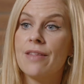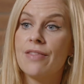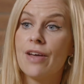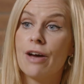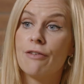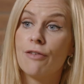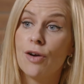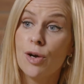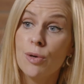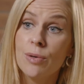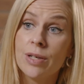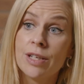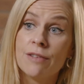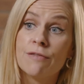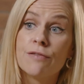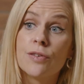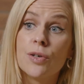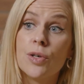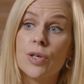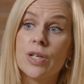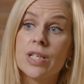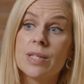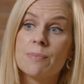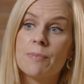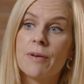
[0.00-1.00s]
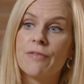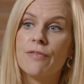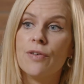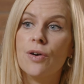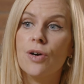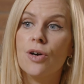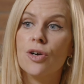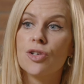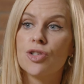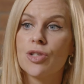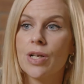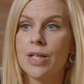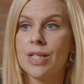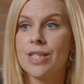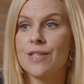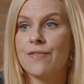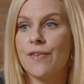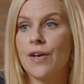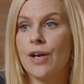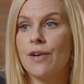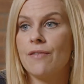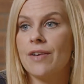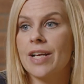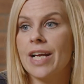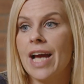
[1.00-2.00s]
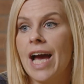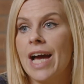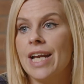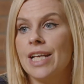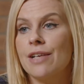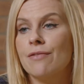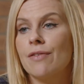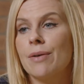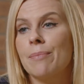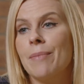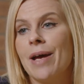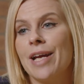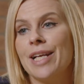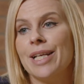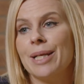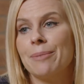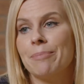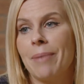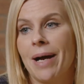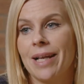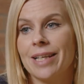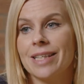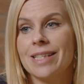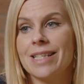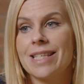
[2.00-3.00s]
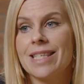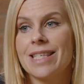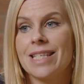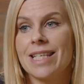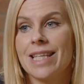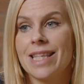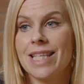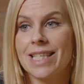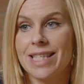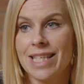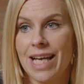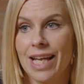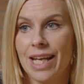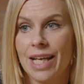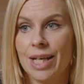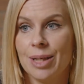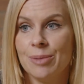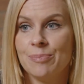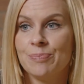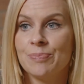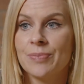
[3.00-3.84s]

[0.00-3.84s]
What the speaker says: their own invoice before transferring any remaining balance to the seller.